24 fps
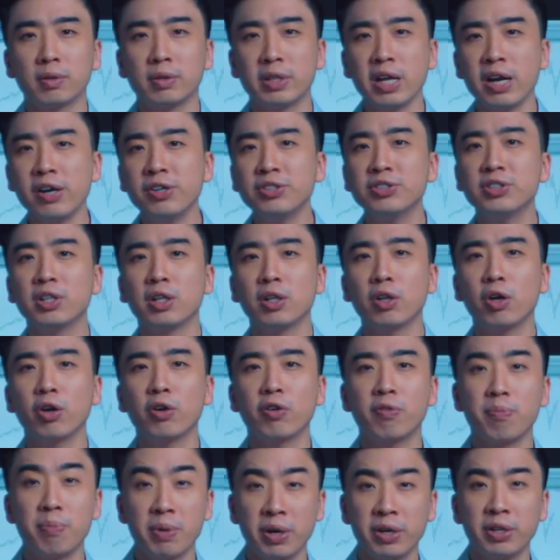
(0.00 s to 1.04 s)
There is a lot
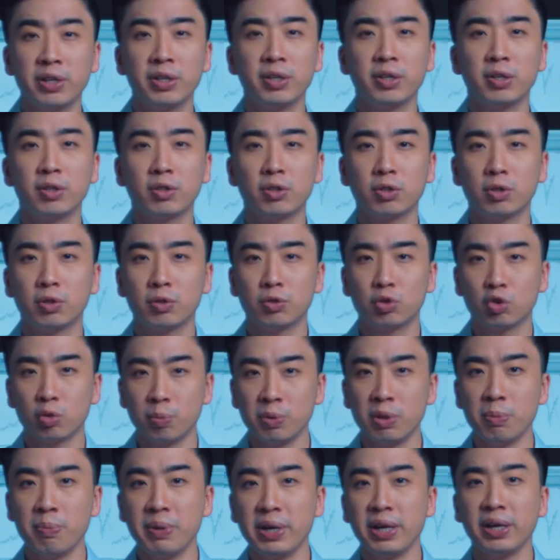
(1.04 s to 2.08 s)
of money to
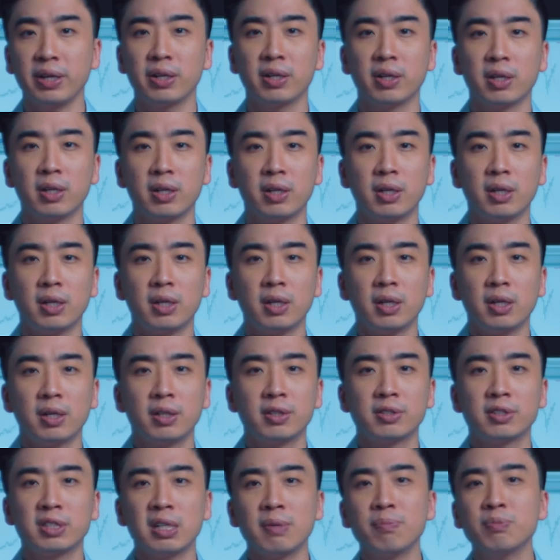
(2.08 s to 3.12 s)
be made,
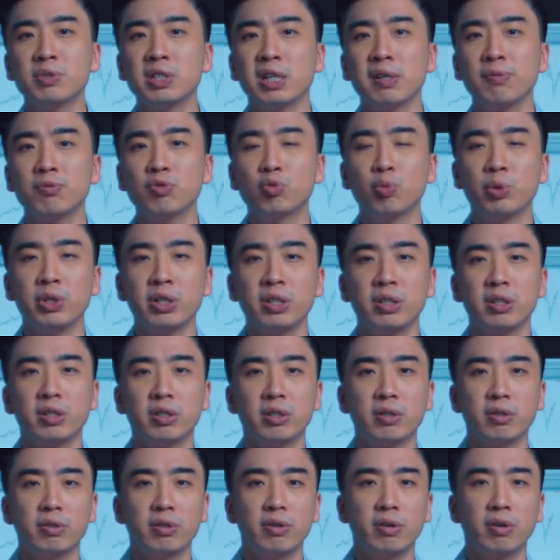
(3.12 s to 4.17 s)
sometimes within
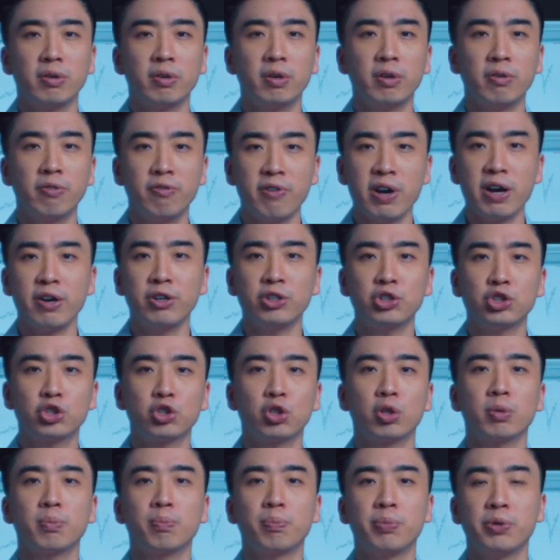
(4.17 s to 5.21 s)
a very
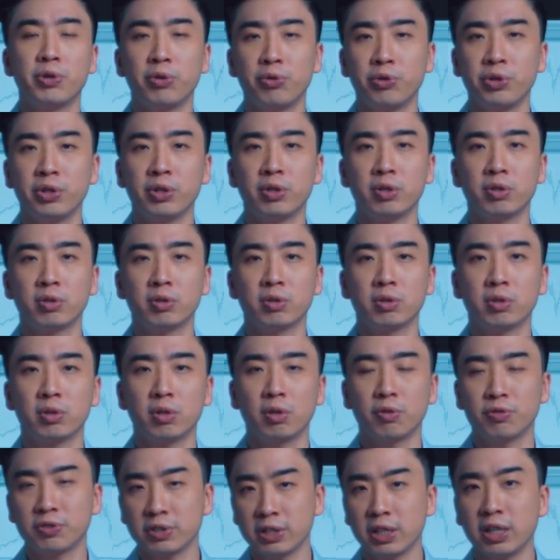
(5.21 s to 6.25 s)
short period
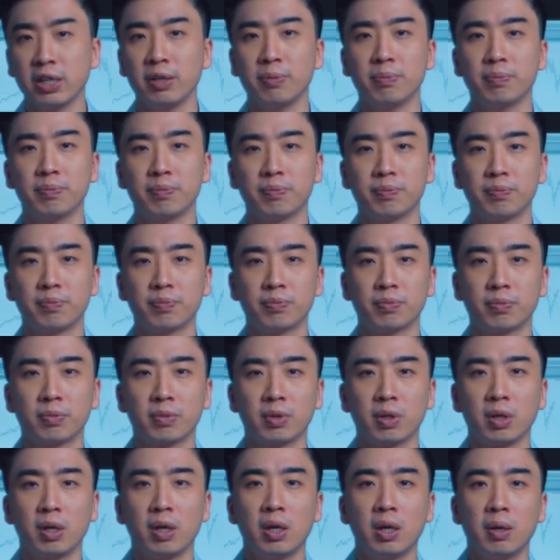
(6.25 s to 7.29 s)
of time.
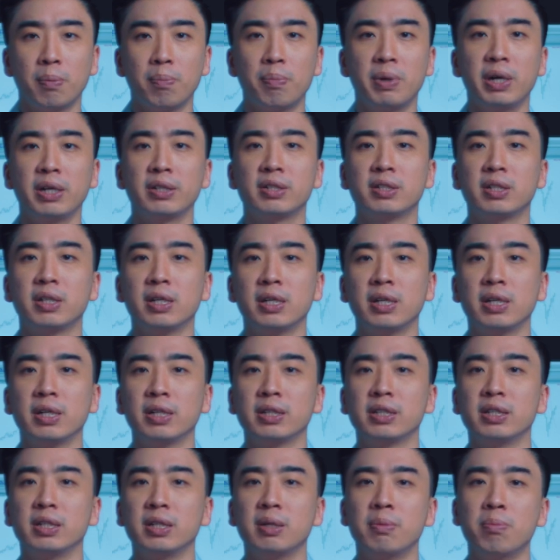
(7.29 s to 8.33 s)
But
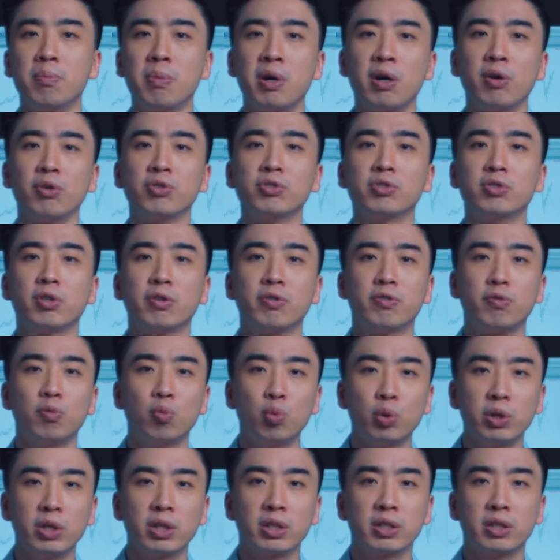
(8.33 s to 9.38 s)
the amount of
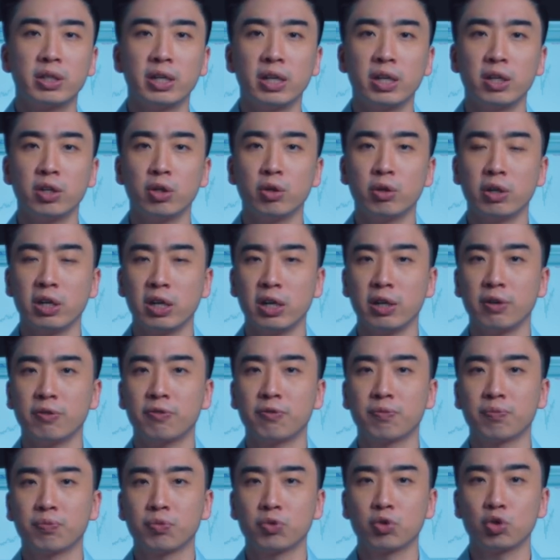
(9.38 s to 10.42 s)
work that you have
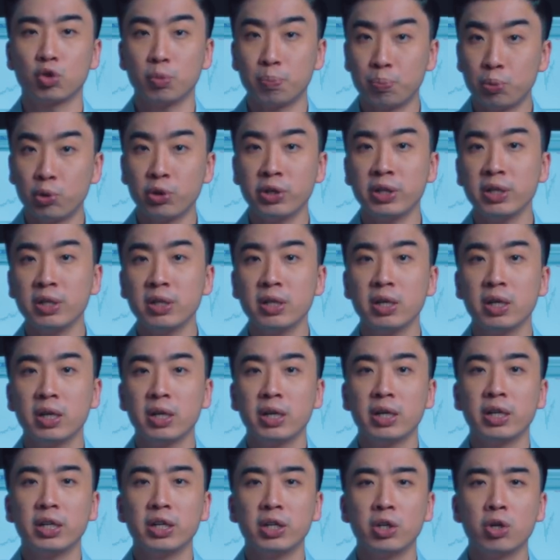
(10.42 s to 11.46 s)
to put
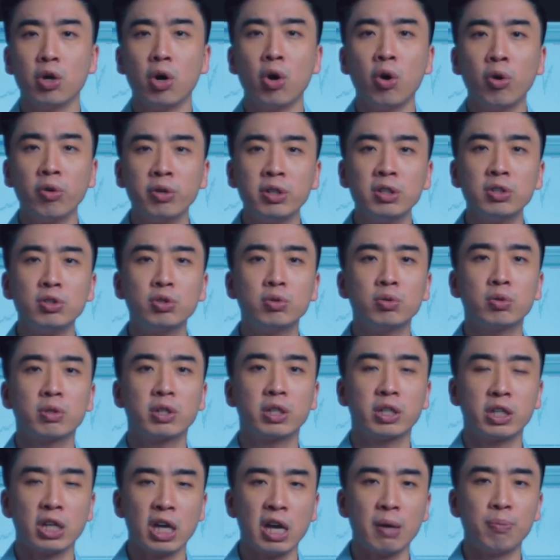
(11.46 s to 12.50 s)
in order to
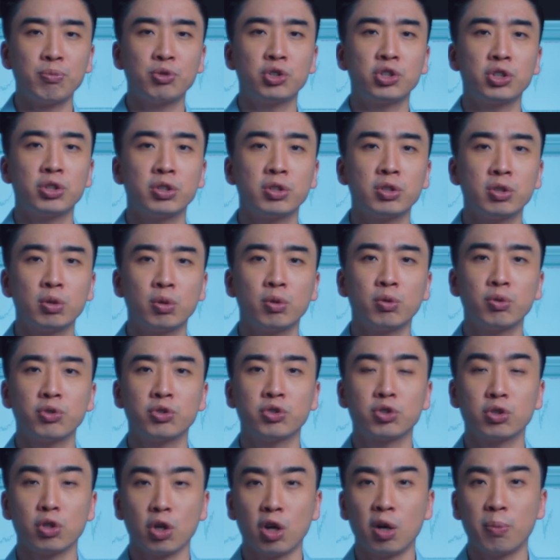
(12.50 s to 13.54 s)
capture
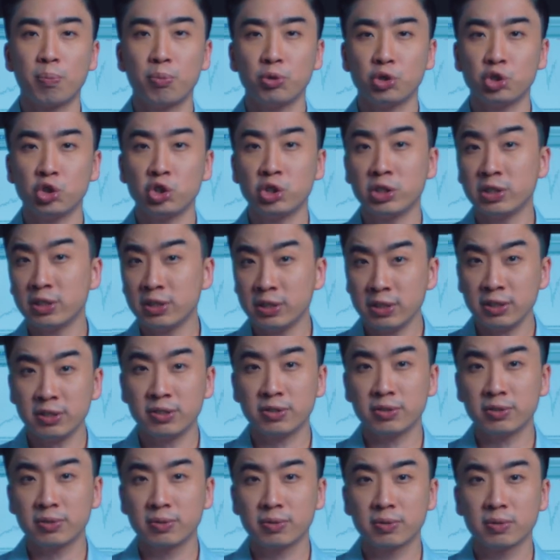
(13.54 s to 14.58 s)
those
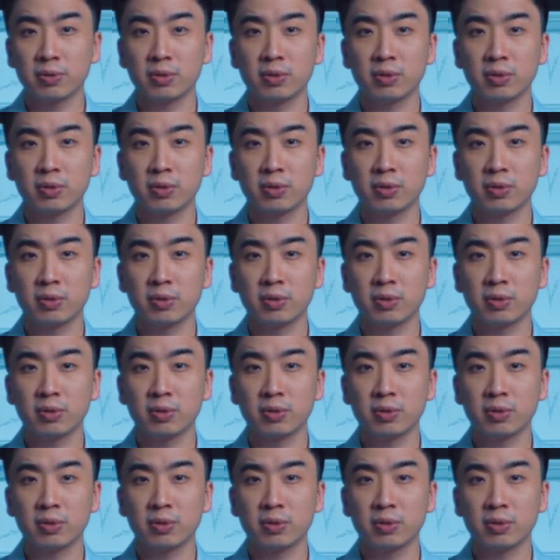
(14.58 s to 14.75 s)
opportunities